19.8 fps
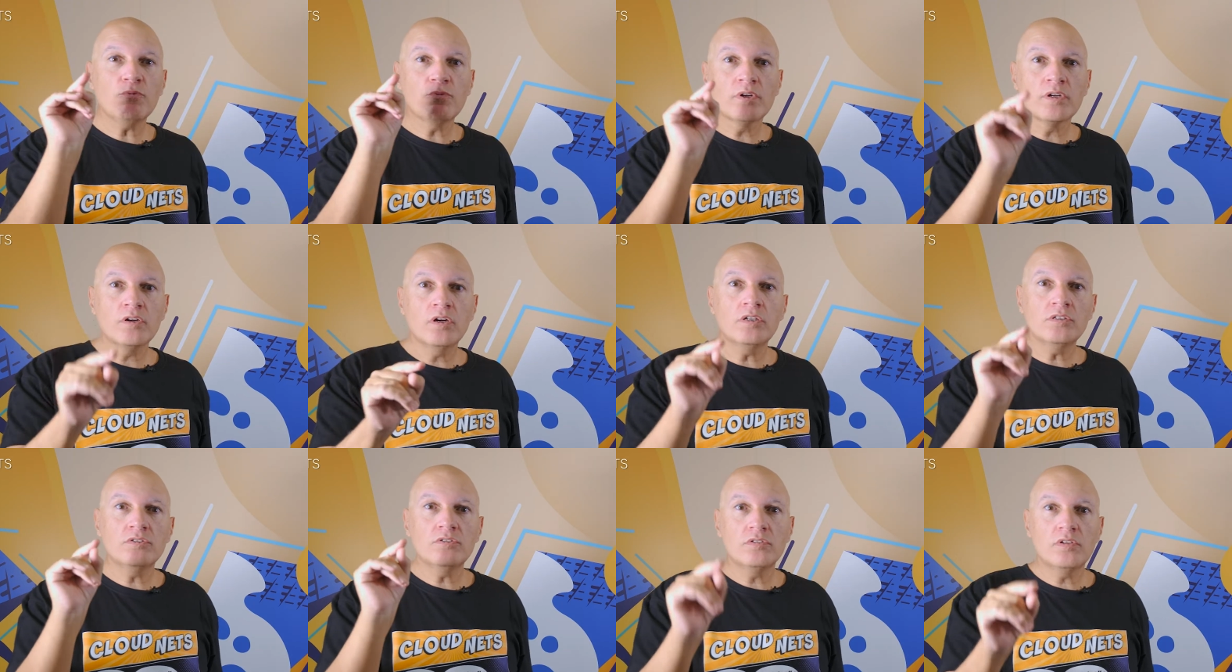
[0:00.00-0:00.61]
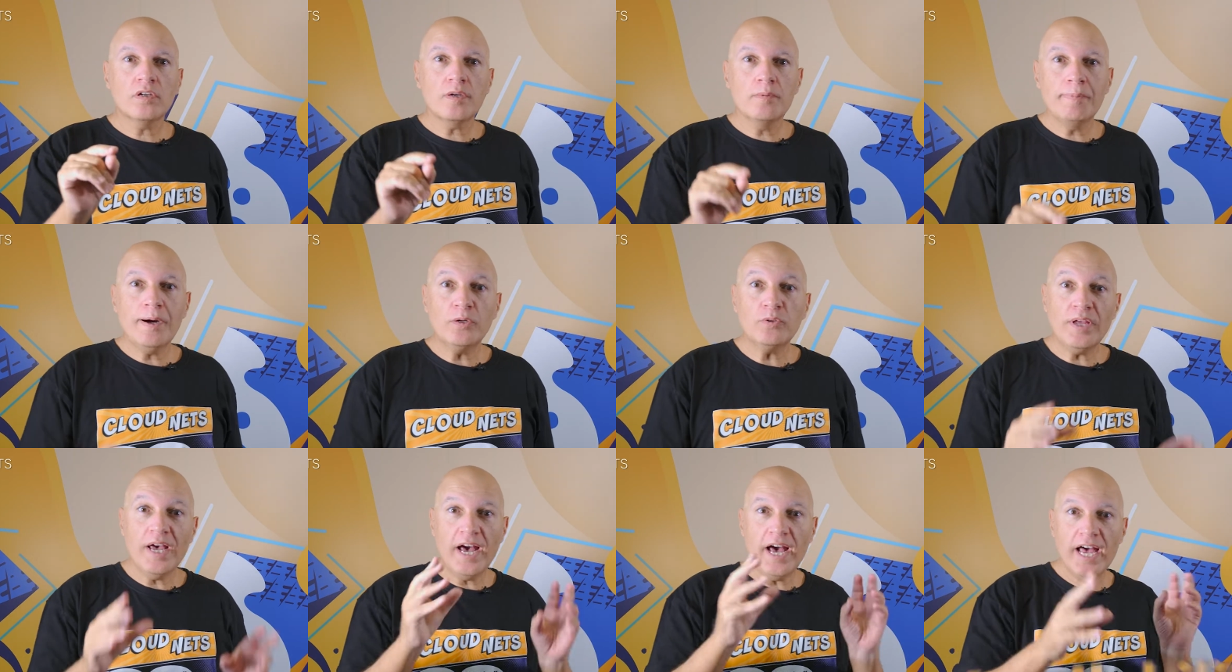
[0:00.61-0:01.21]
we're going to talk
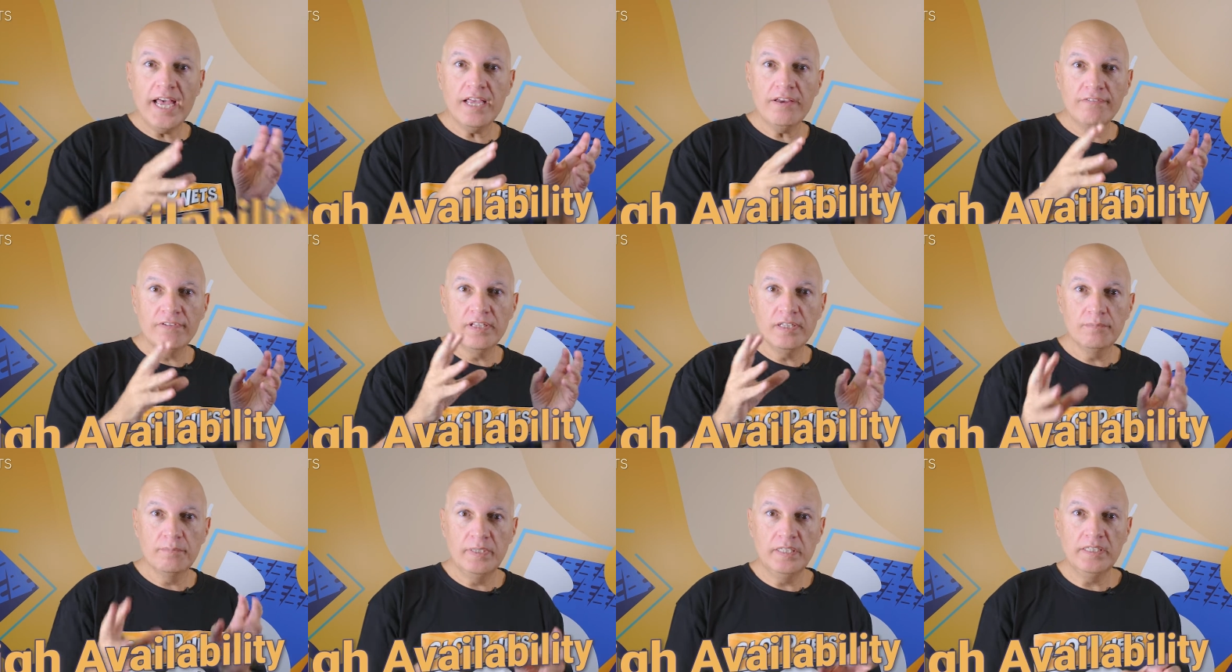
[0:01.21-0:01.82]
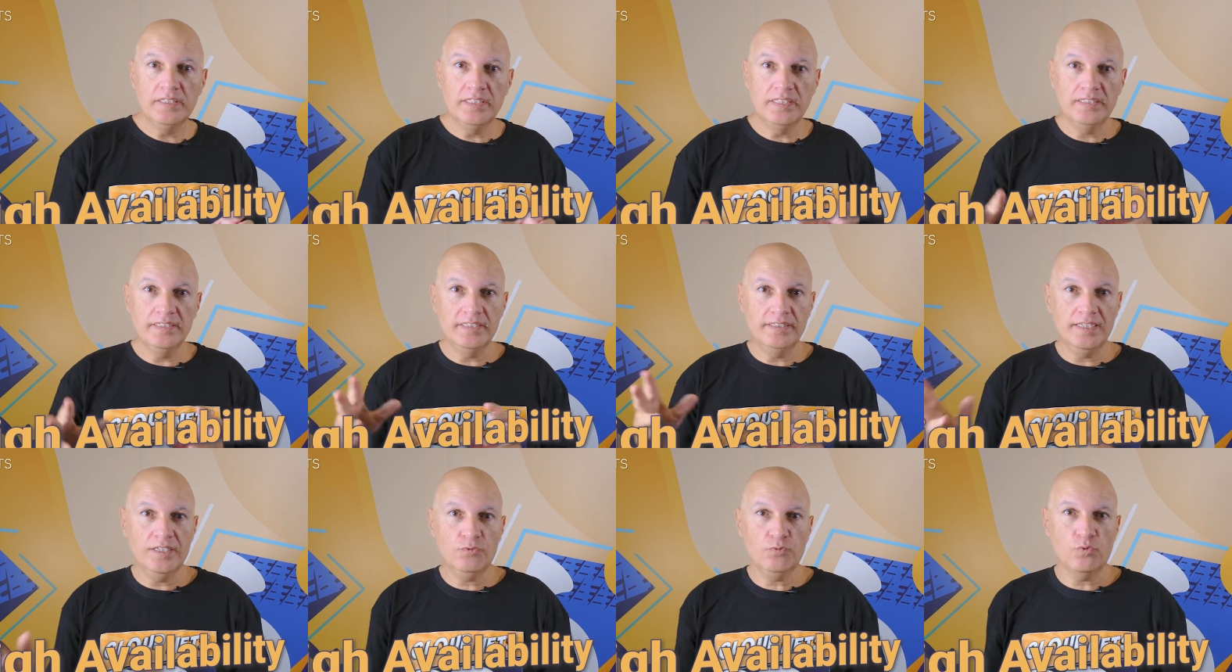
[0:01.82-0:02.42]
about high availability in the
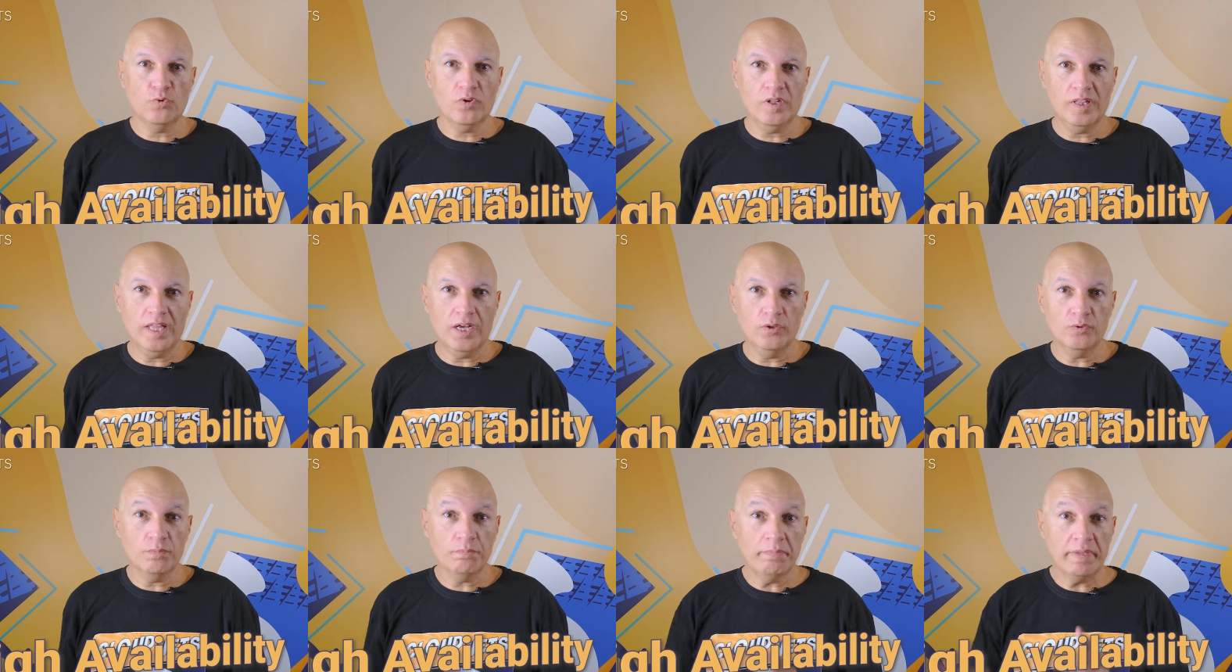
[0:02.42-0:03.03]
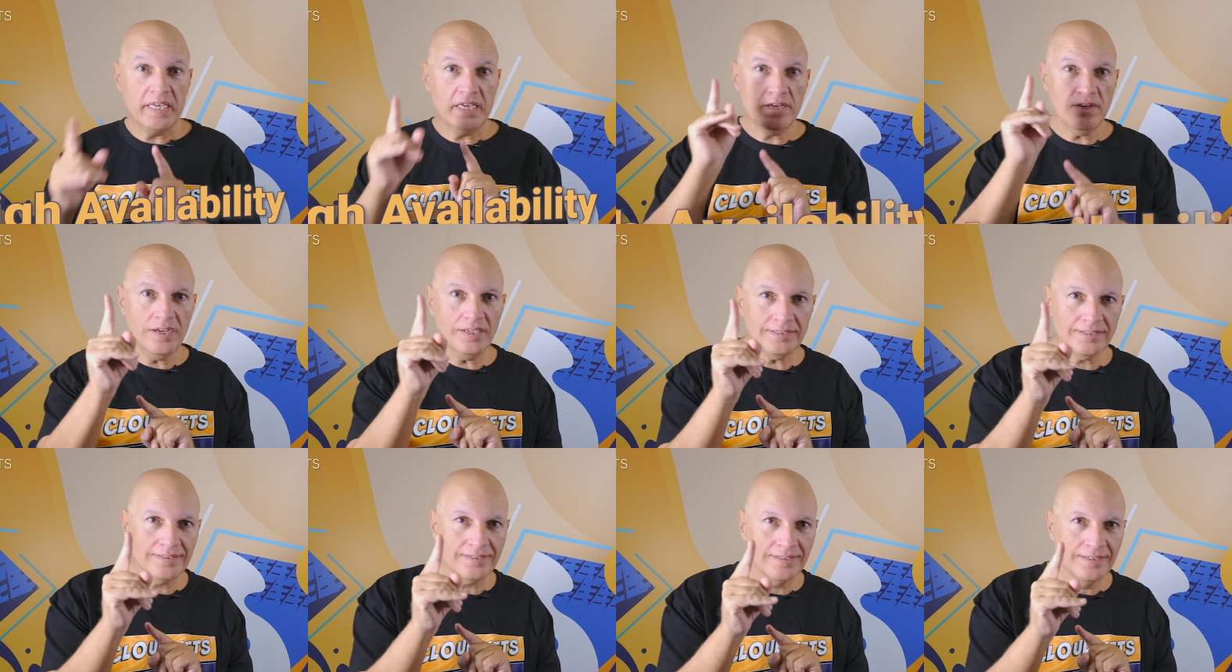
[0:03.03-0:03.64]
network cloud
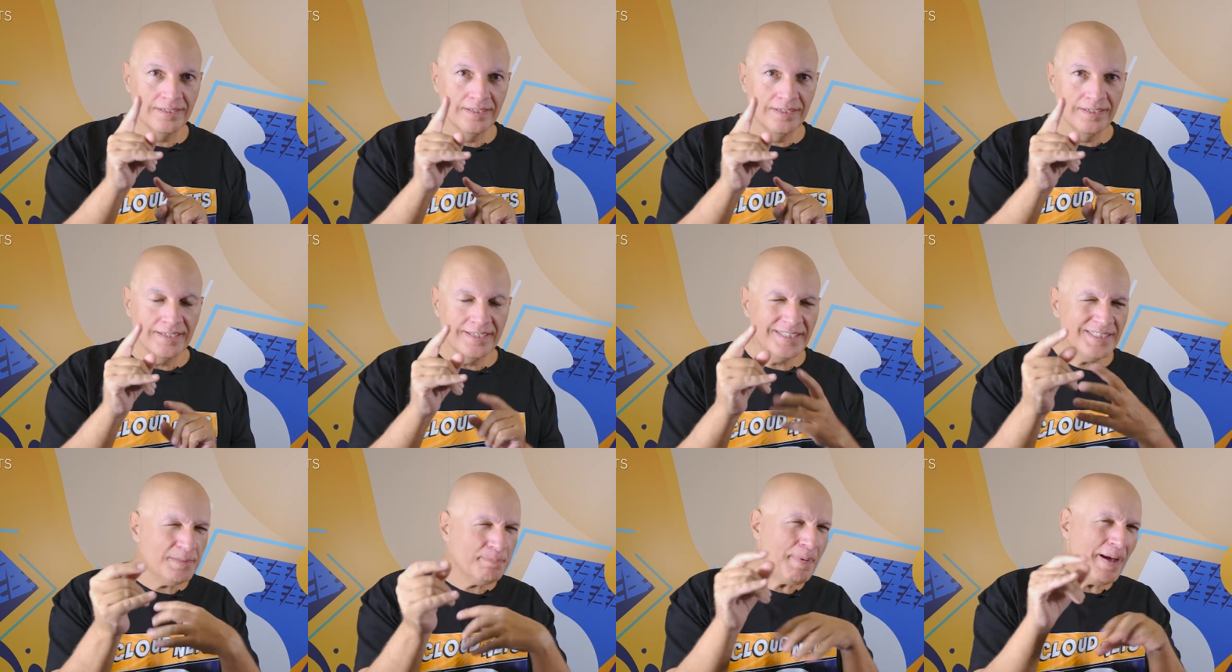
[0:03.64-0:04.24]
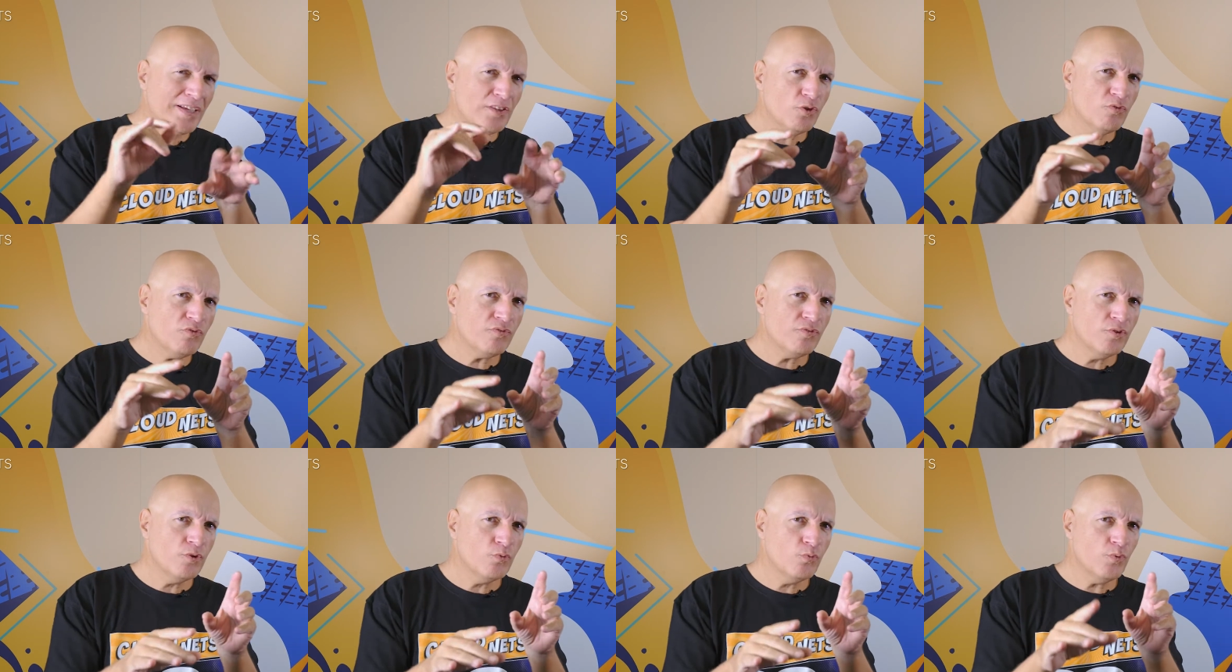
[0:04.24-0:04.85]
because, in spite of
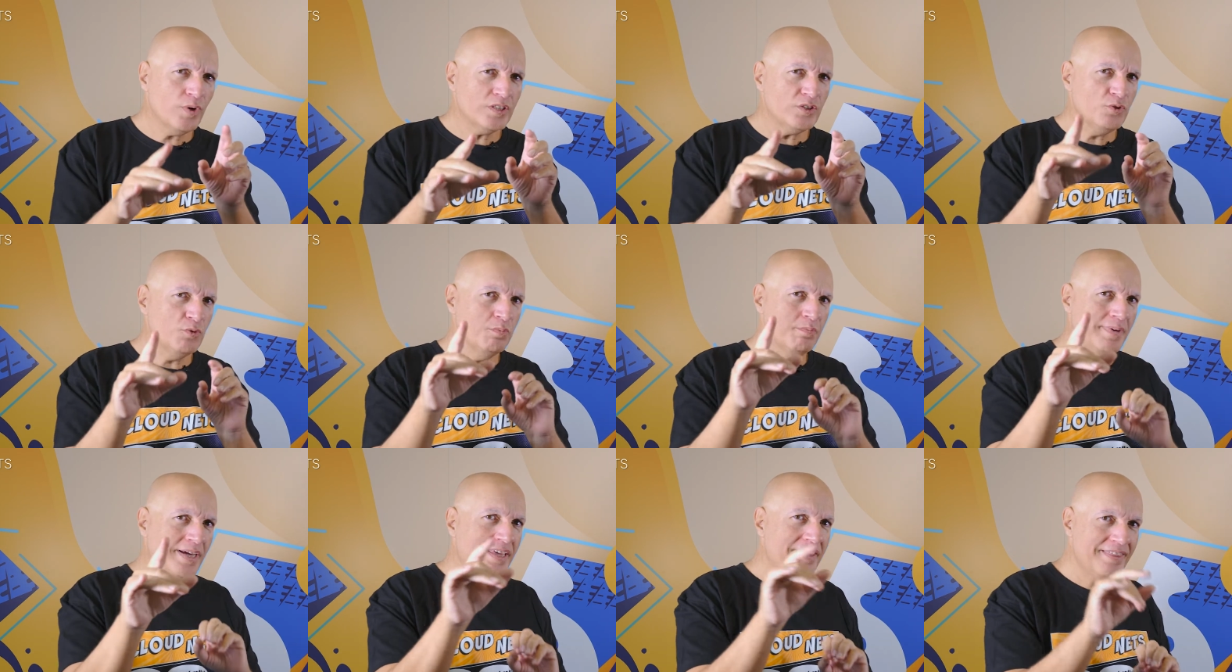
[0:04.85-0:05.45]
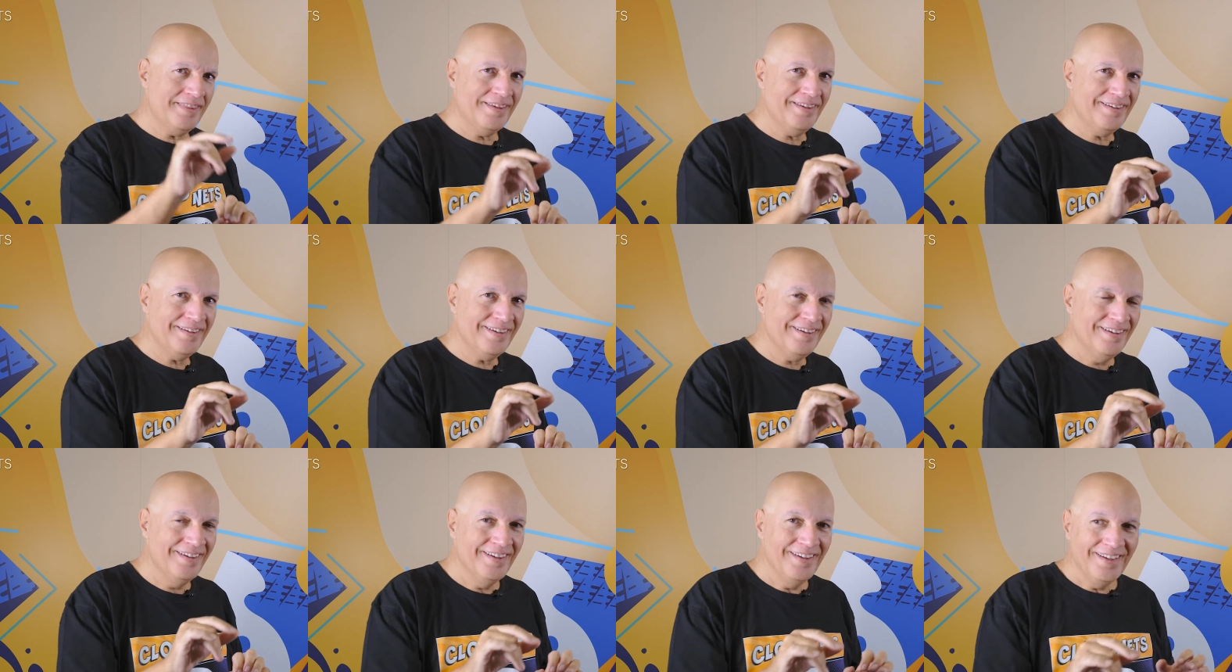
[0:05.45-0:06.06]
what you may think,